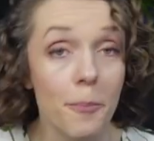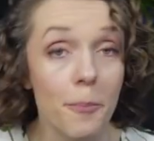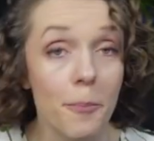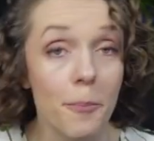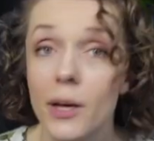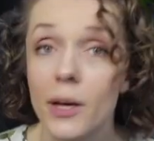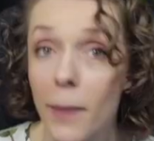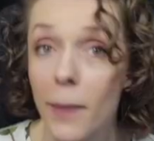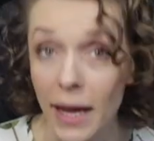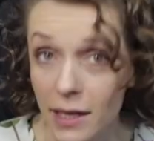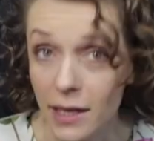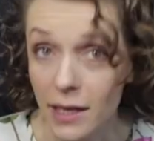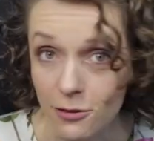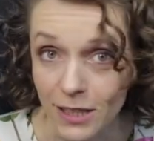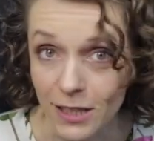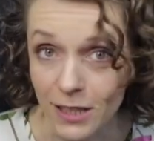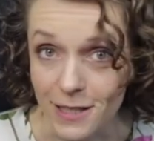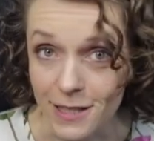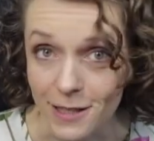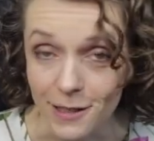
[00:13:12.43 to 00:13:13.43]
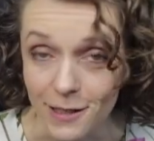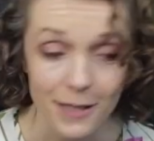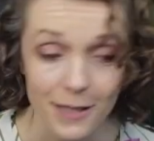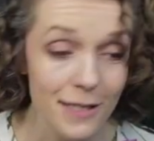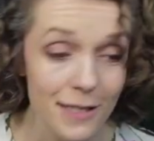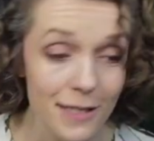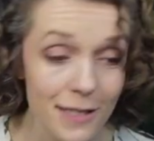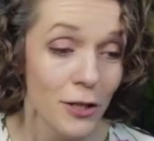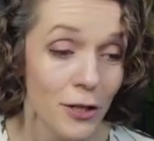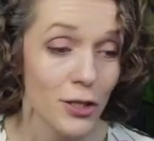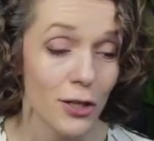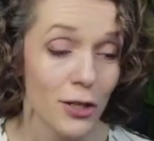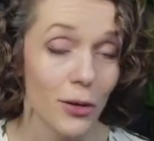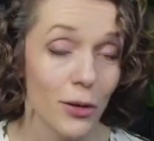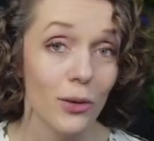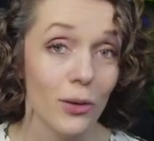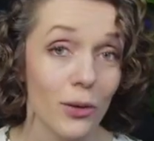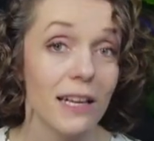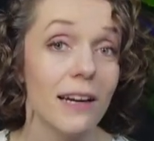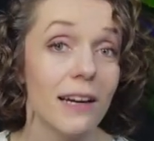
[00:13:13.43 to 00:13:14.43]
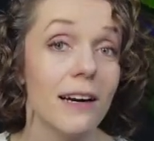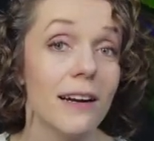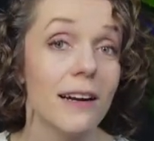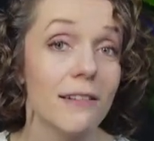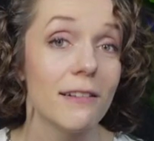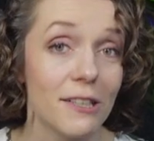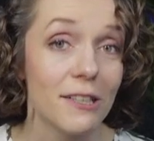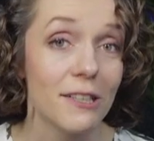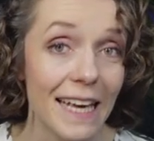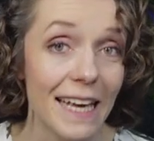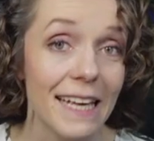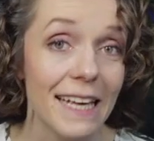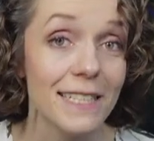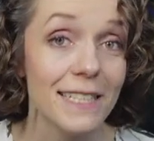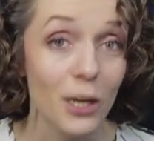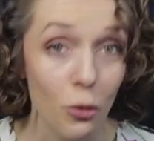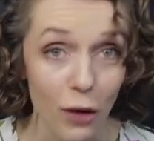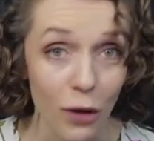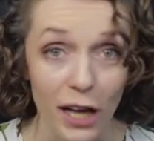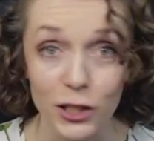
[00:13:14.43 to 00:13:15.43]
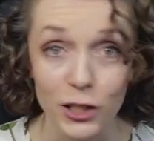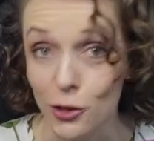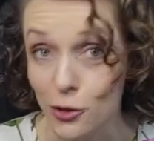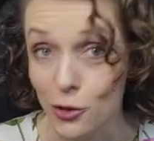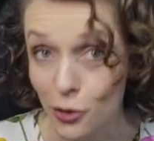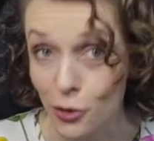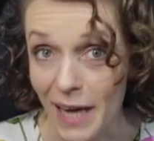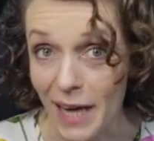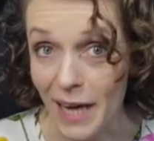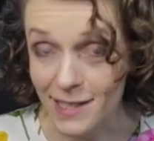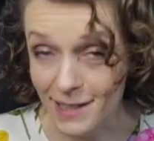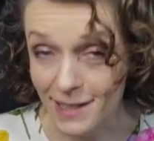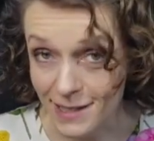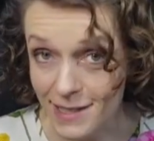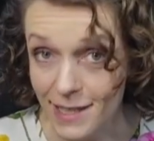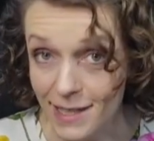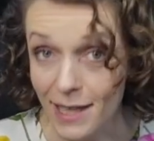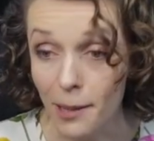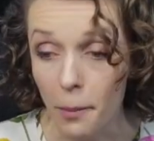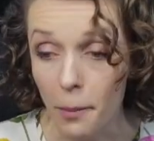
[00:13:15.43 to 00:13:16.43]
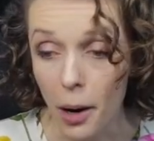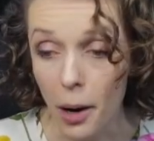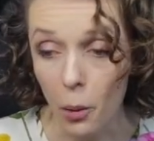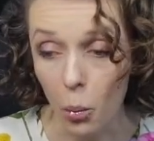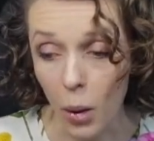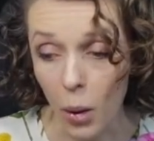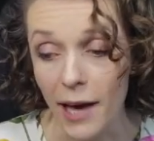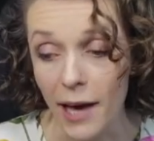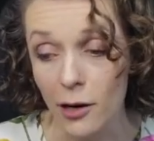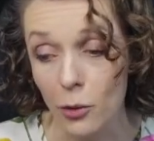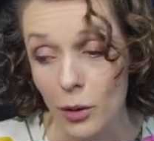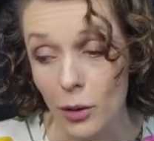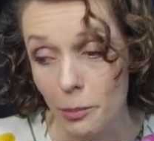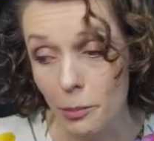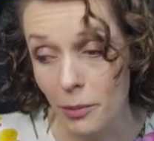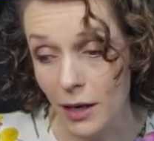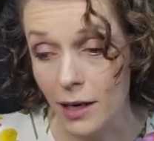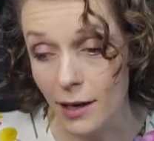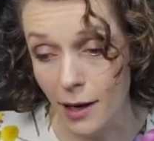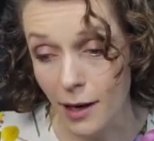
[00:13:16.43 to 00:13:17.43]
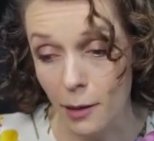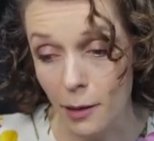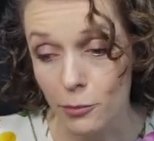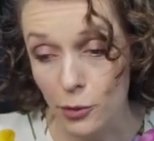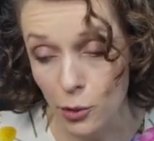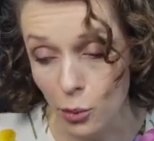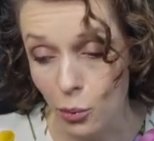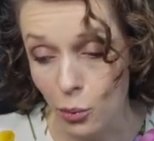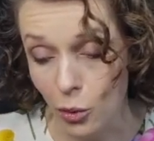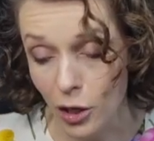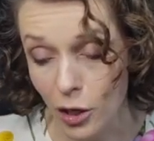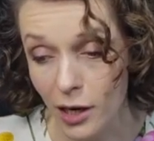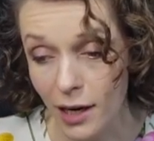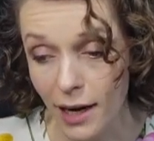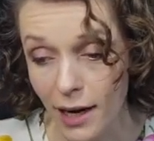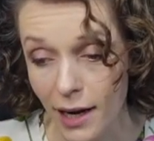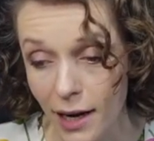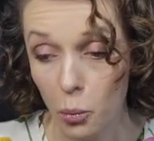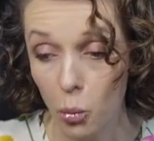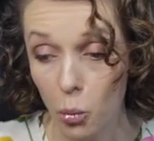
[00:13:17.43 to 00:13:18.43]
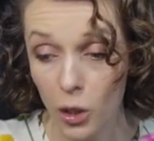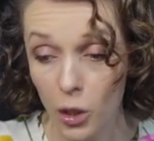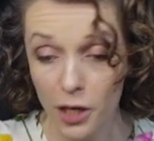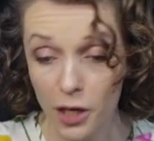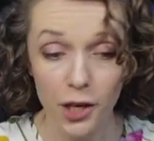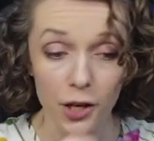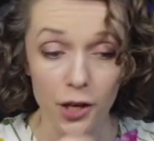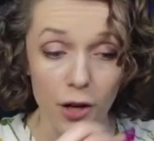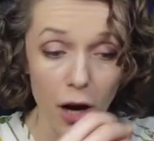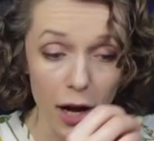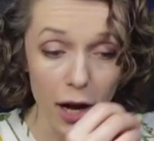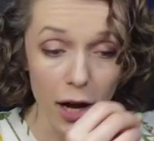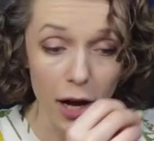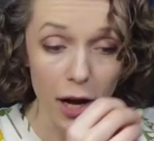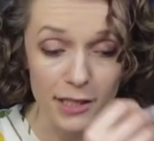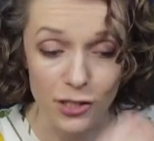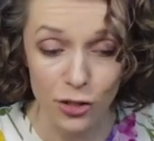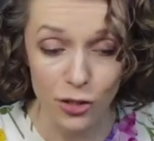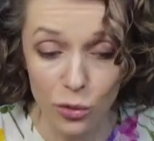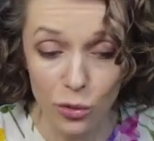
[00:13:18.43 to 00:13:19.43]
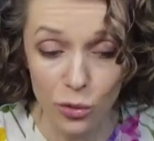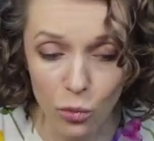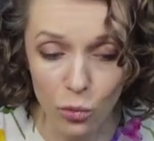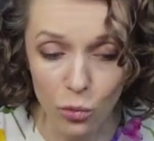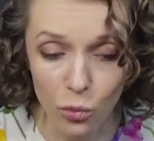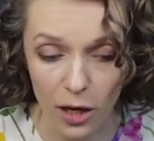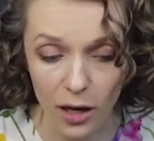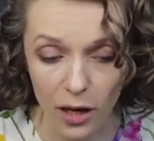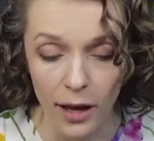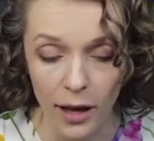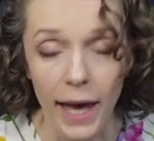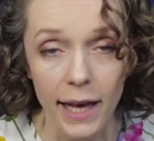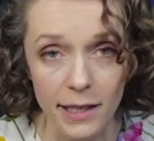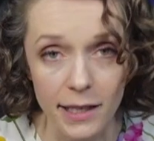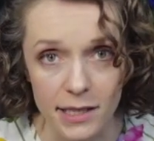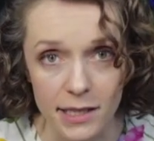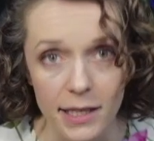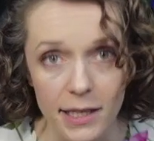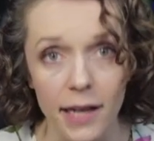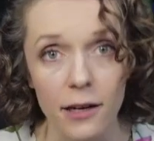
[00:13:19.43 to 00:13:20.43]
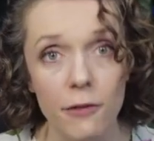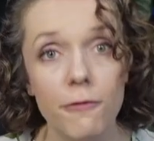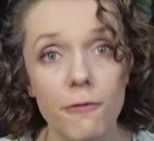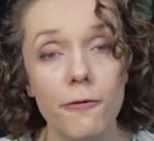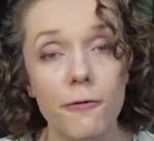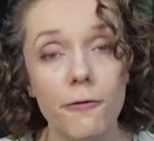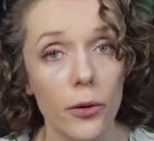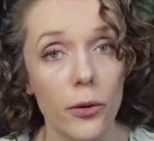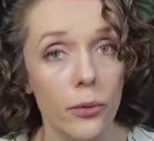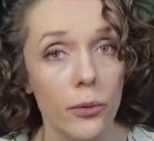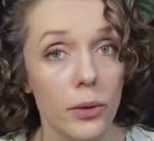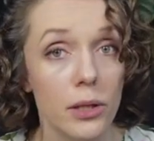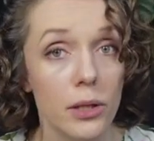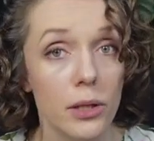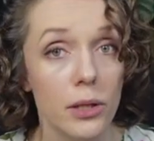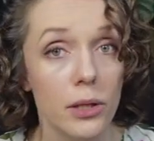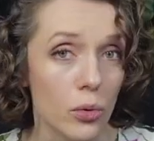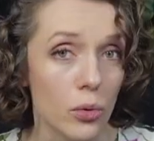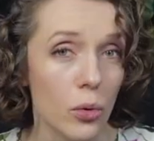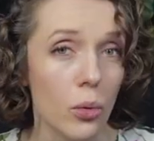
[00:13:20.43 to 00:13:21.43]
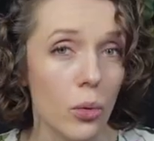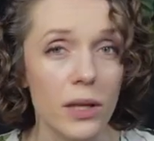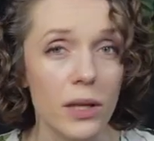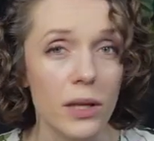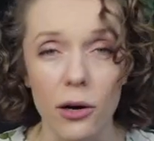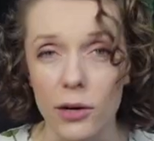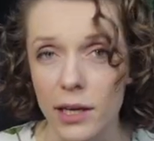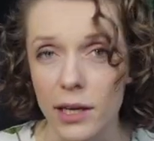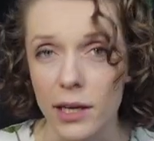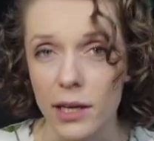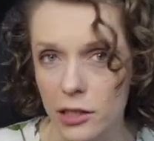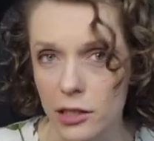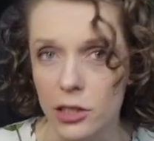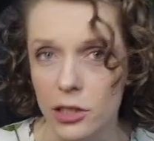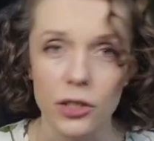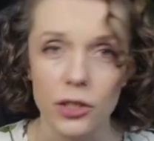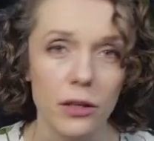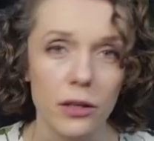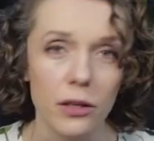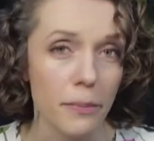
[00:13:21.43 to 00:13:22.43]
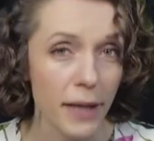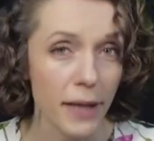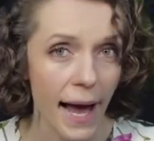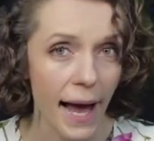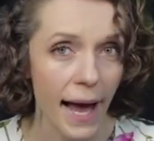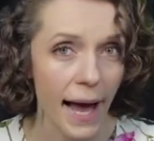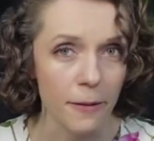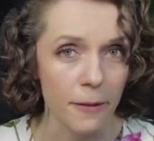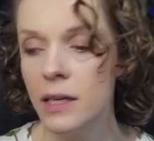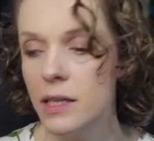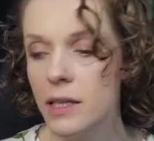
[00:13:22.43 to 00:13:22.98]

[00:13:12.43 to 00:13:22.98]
There are many reasons. So there is a question to ask the team, why are we picking up new work and working on this new work instead of following through with our initial plan?